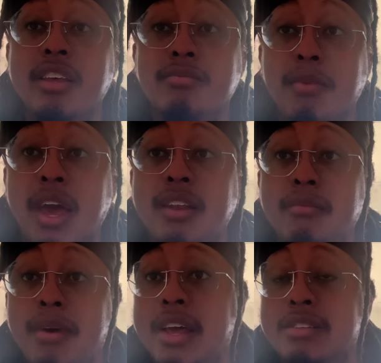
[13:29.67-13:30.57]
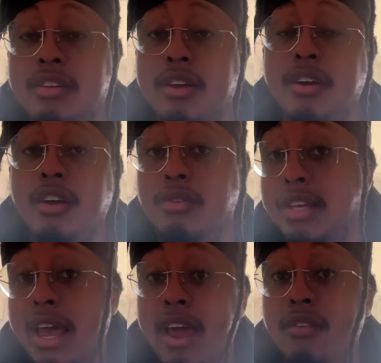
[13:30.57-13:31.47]
his man-to-man
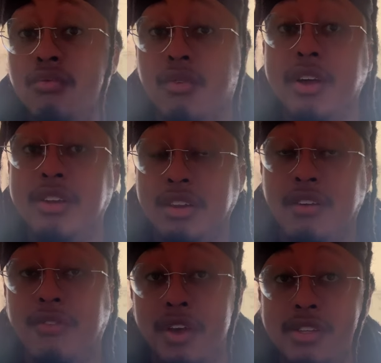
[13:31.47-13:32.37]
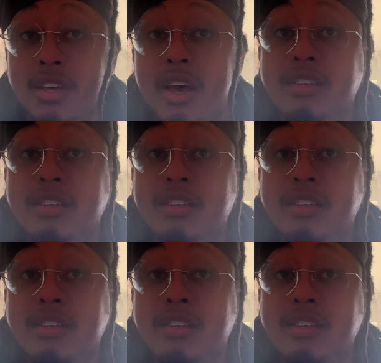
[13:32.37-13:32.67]
scenarios and run defense.